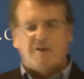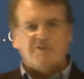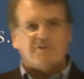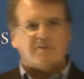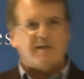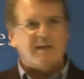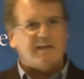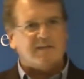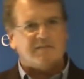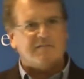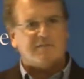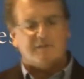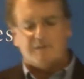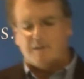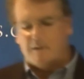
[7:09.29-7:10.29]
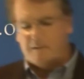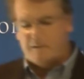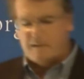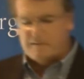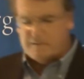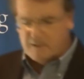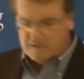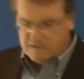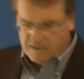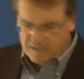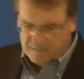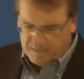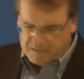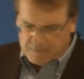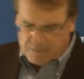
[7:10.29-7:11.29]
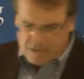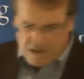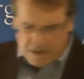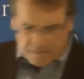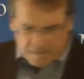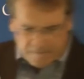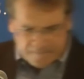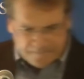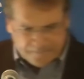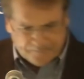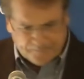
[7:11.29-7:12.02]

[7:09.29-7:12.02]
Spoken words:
So they didn't see this as a problem.